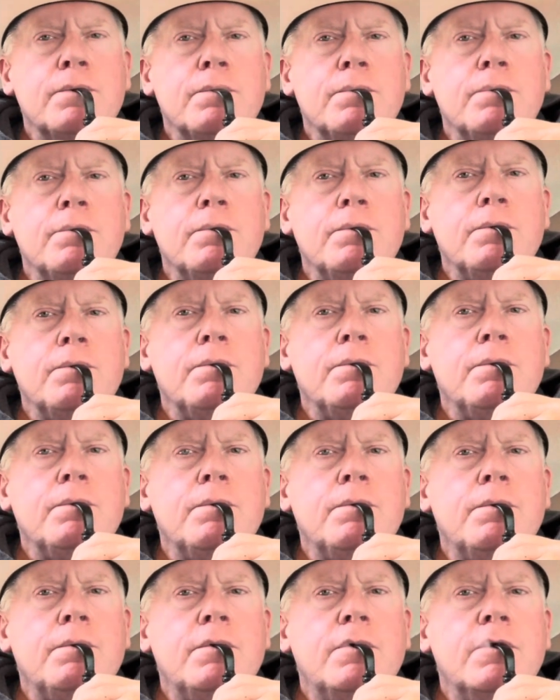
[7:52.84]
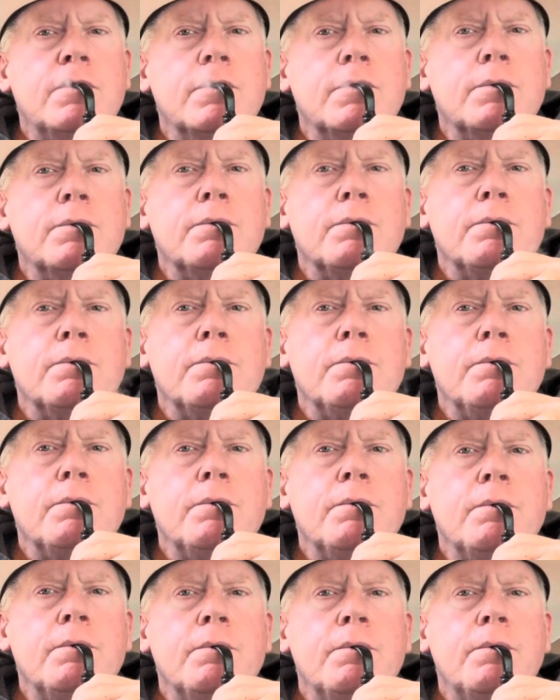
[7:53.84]

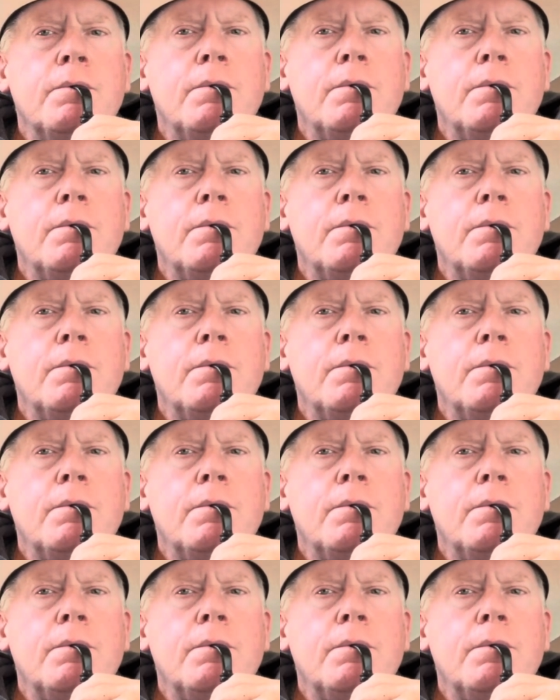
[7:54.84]
Nothing is said.